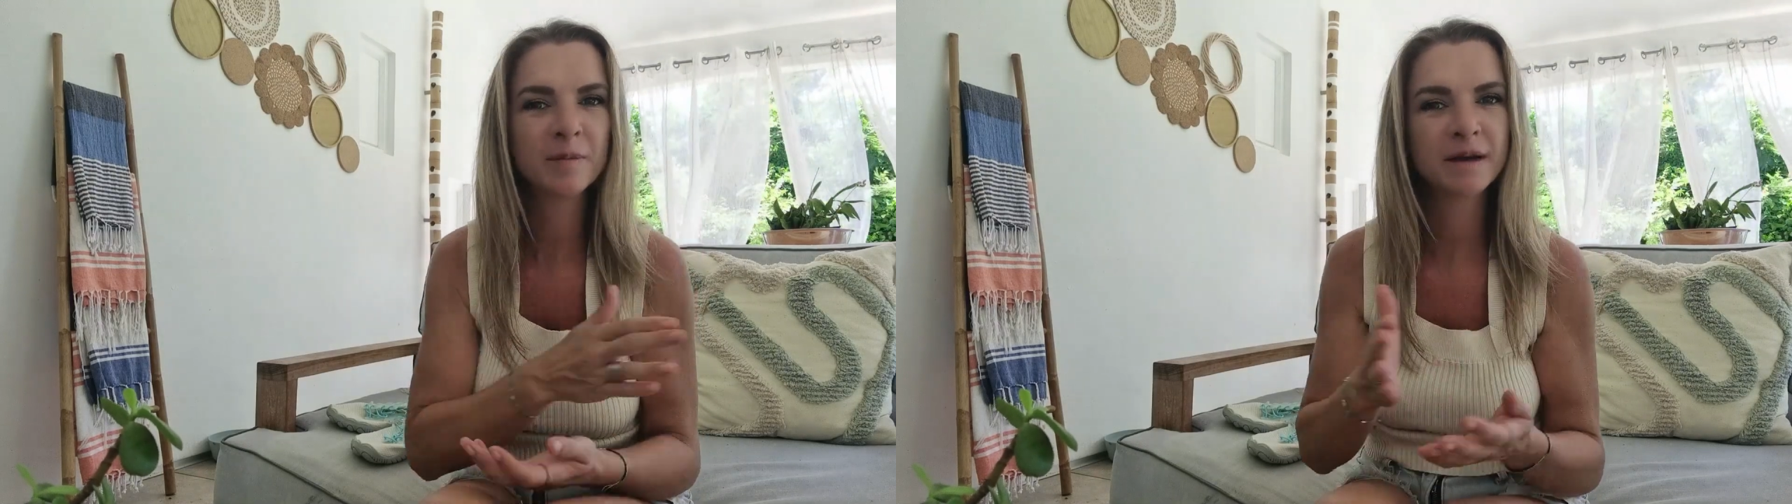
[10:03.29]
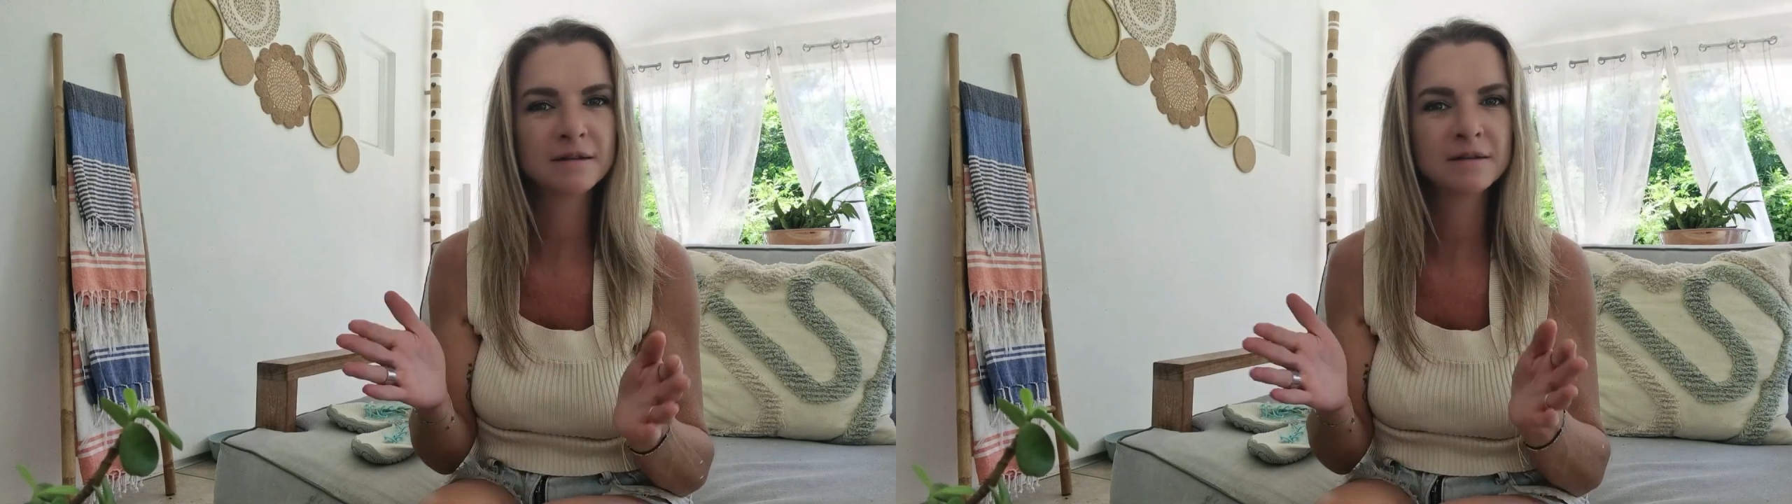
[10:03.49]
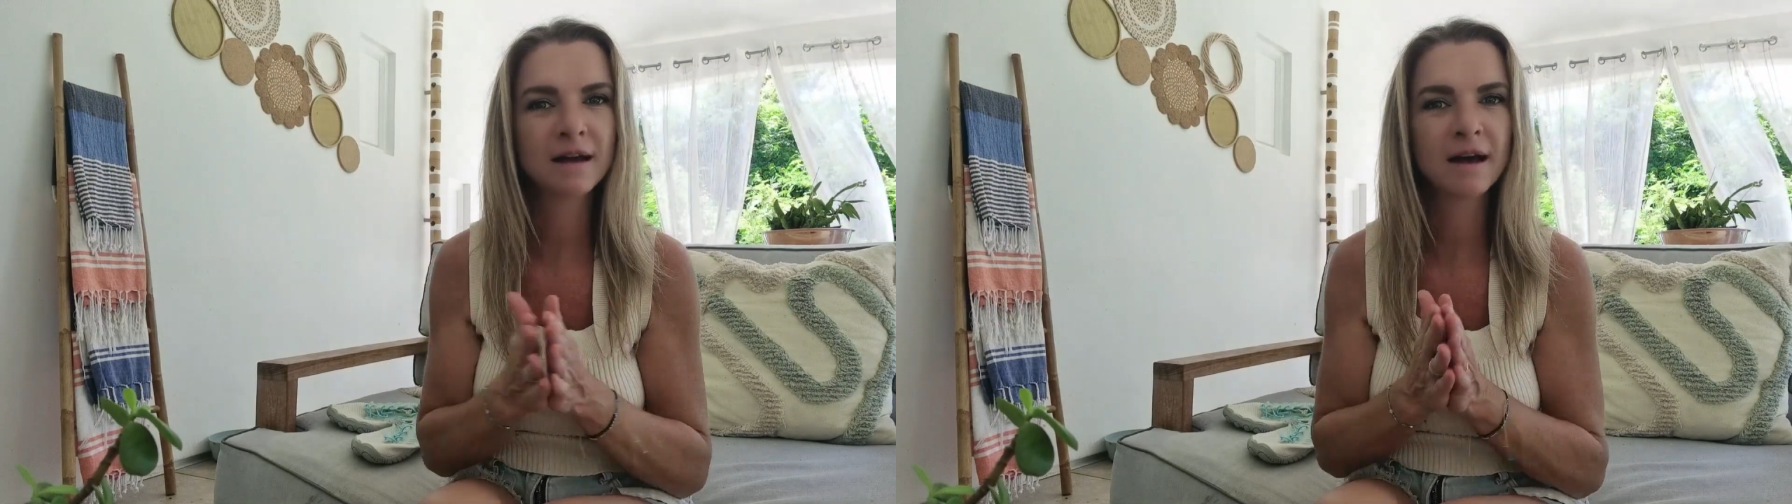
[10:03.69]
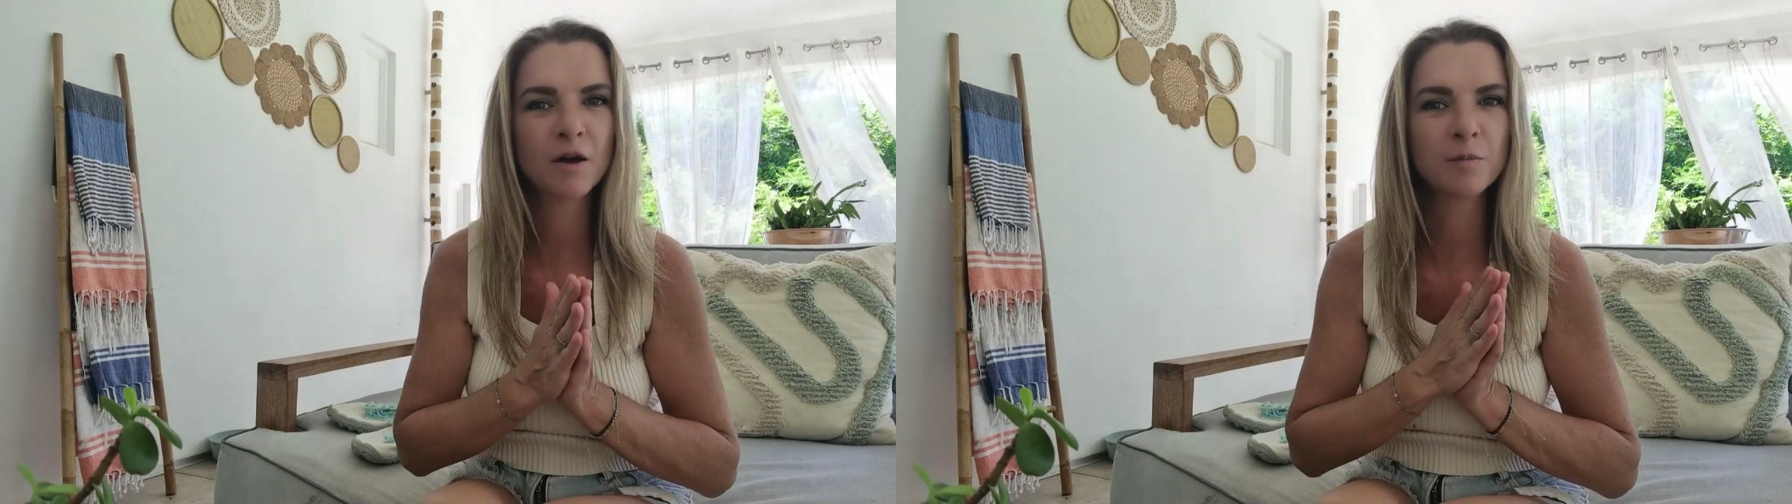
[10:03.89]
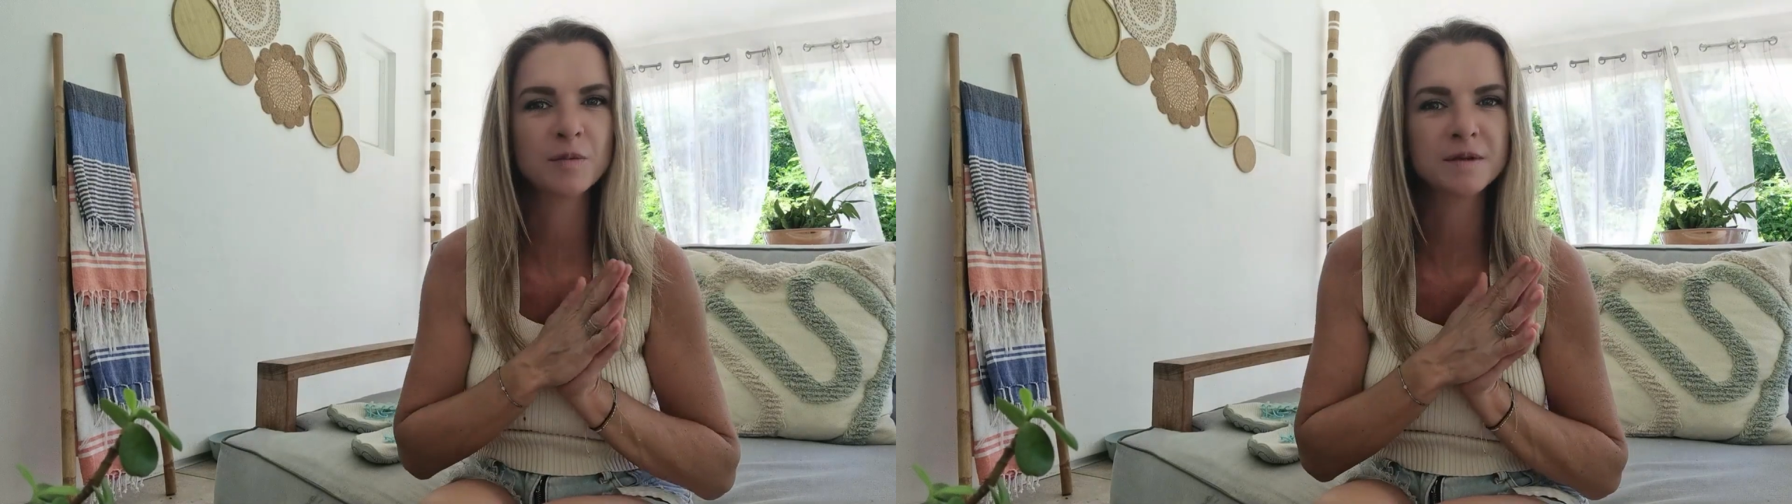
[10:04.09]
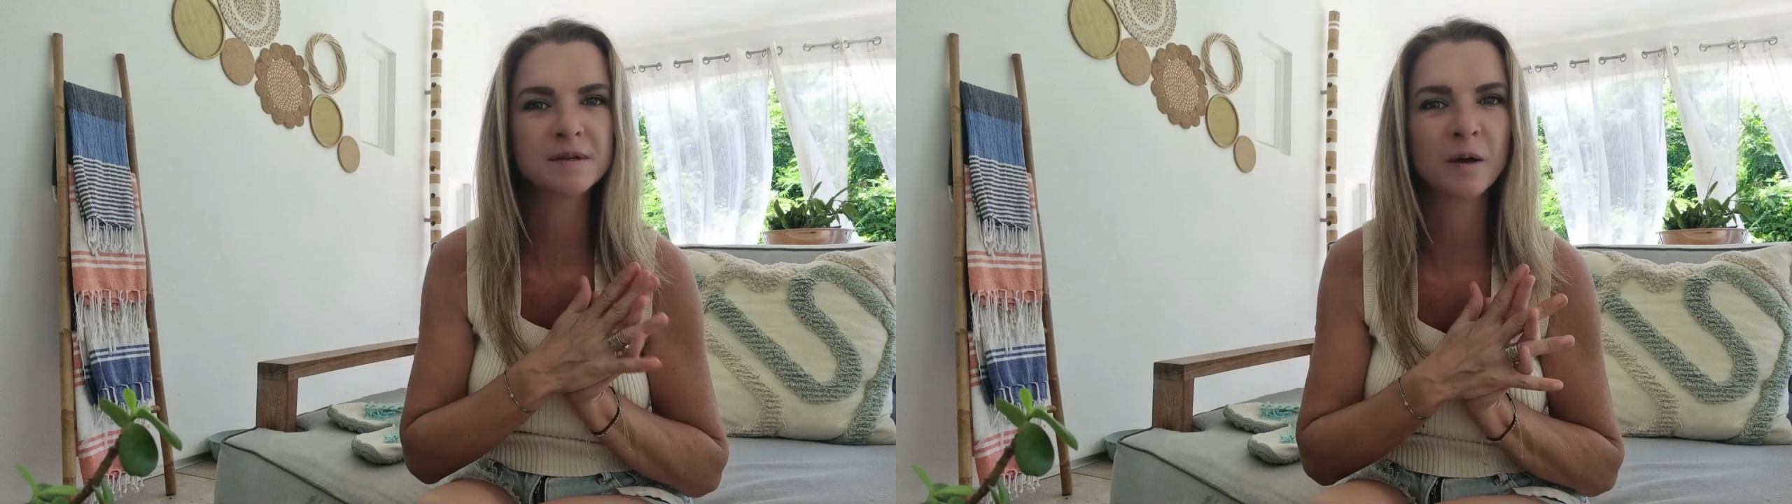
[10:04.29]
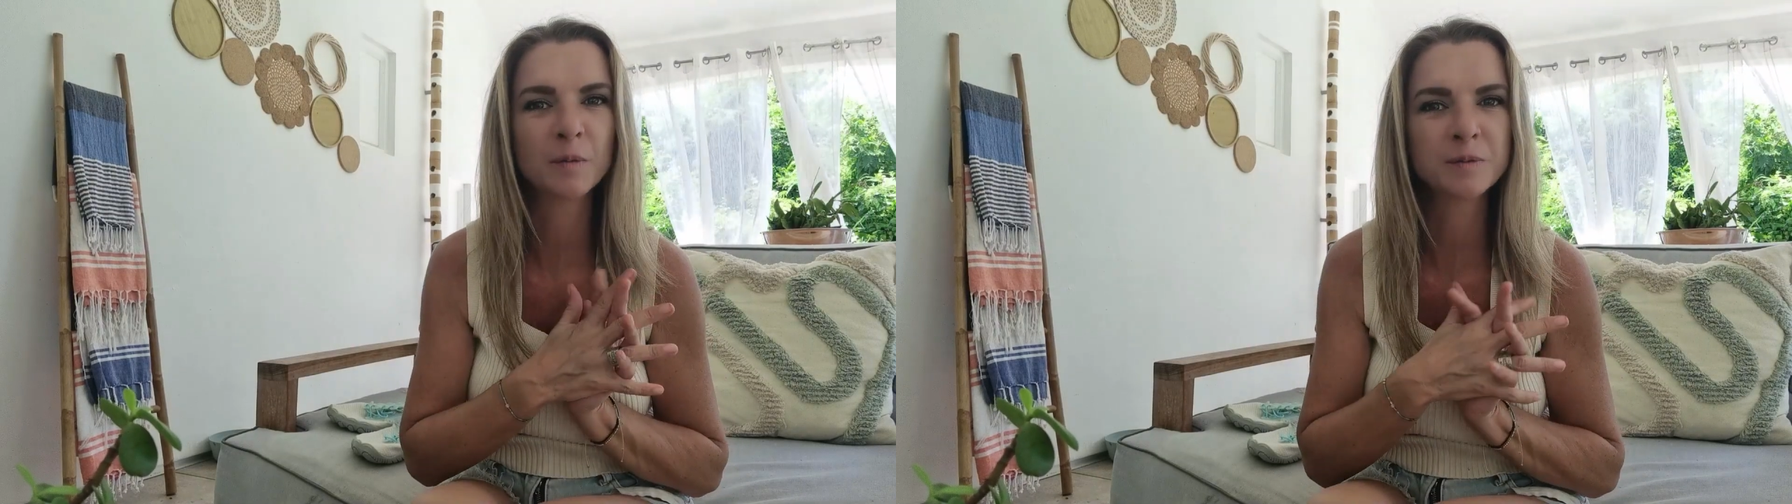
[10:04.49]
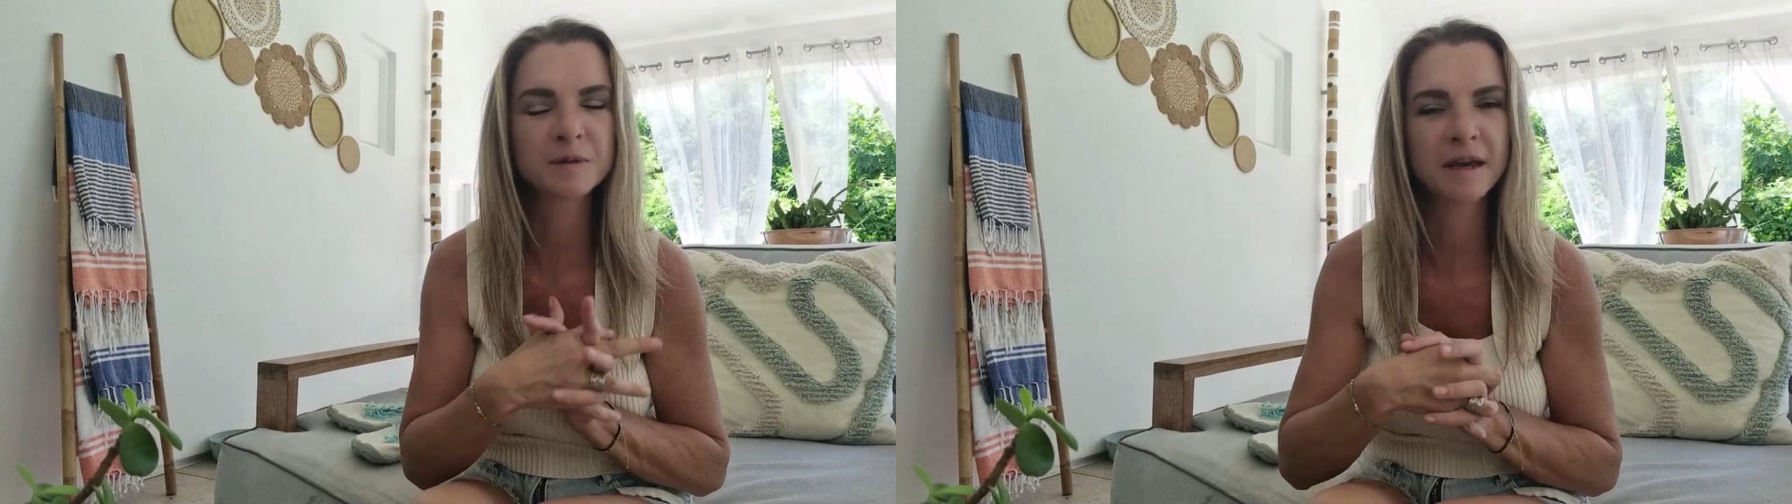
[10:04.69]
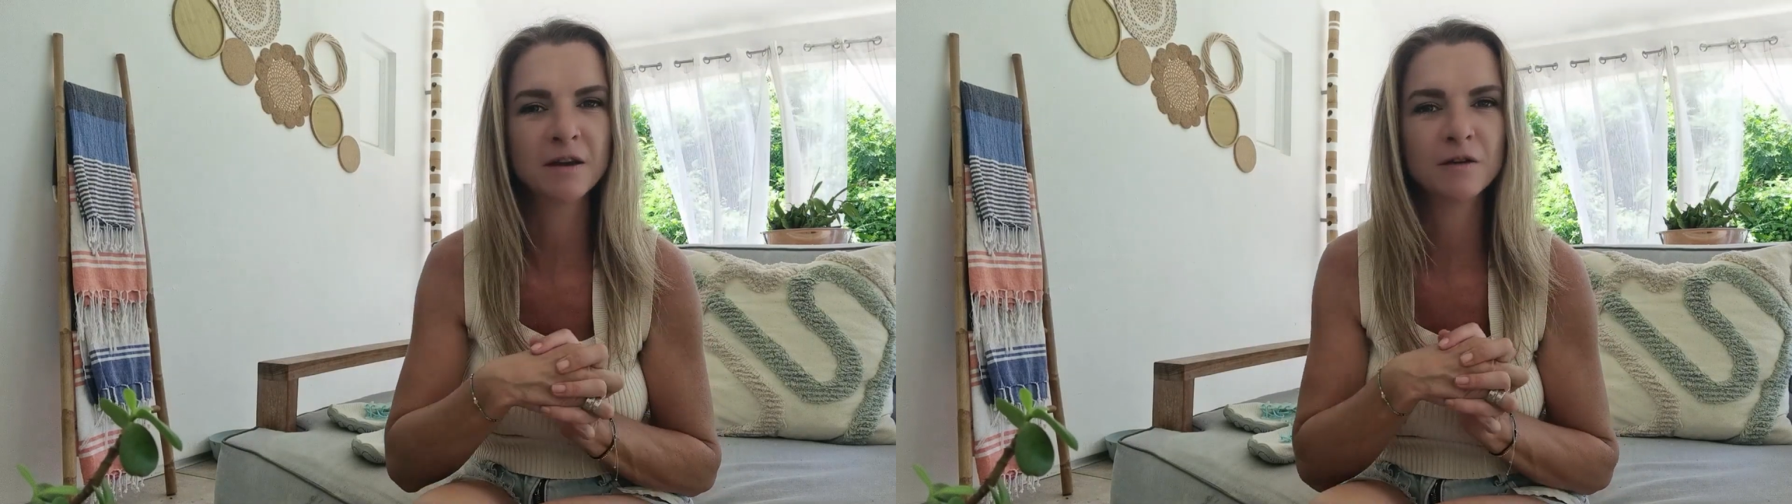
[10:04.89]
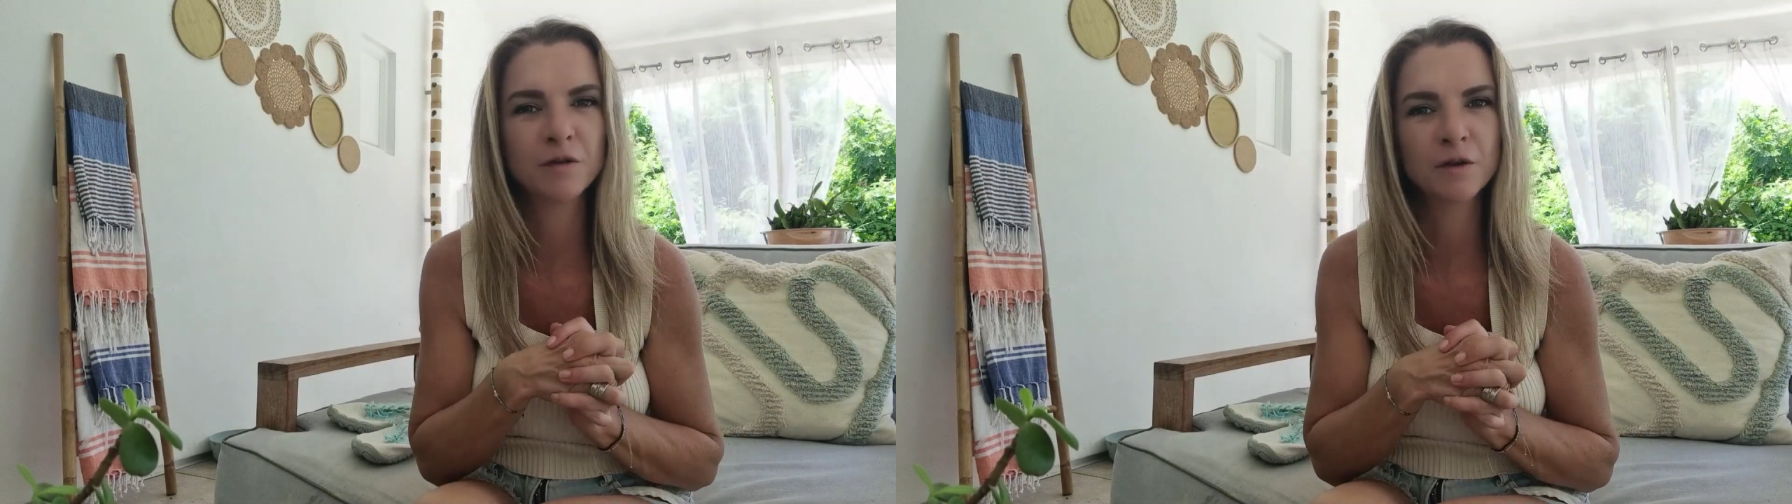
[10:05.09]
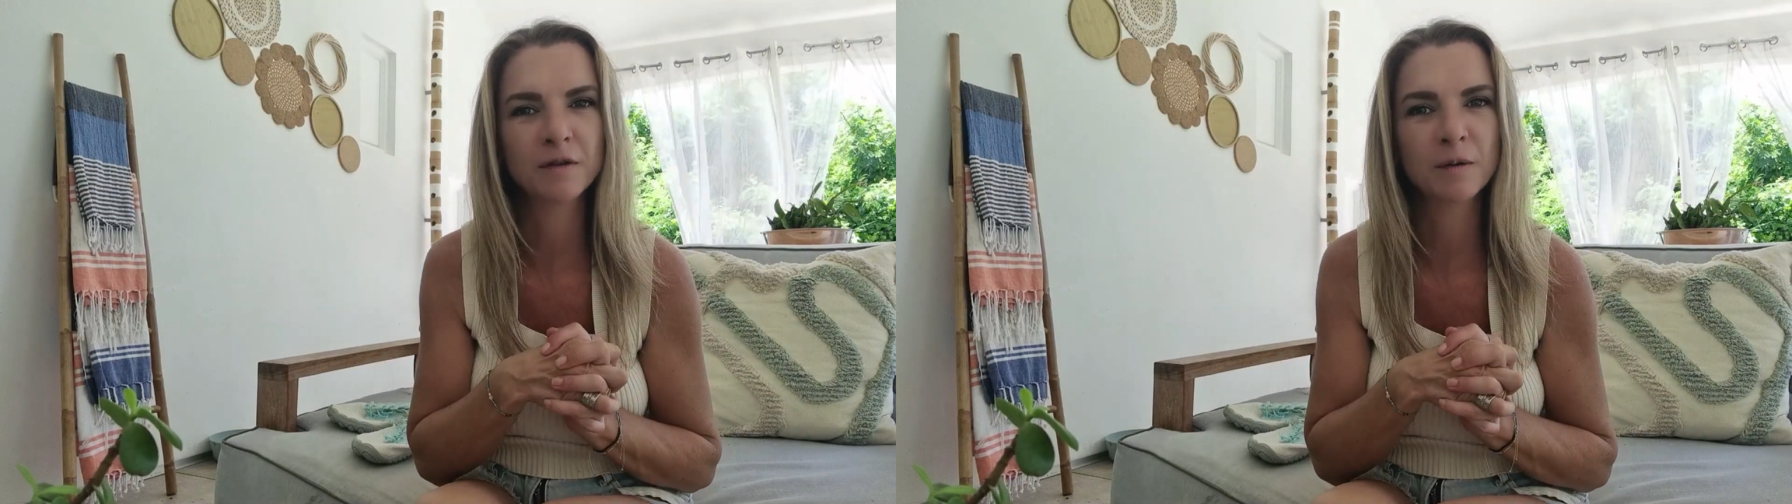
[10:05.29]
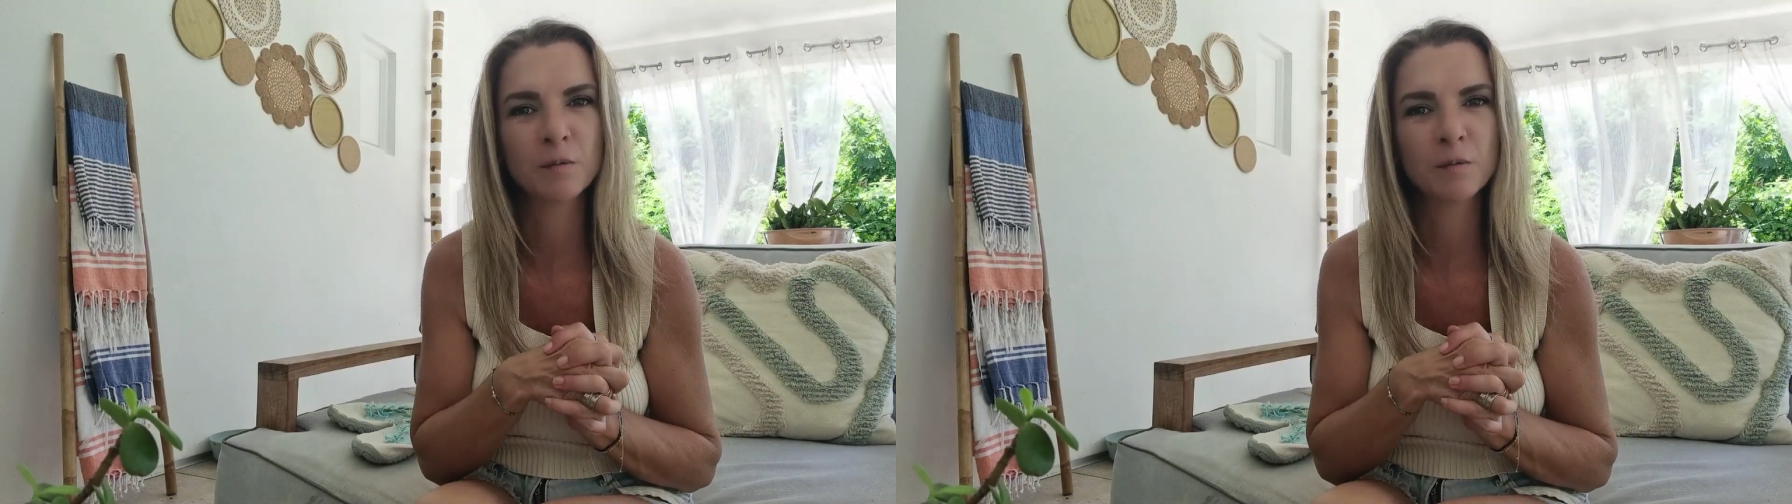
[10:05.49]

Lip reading: but I hope this helps any of you that were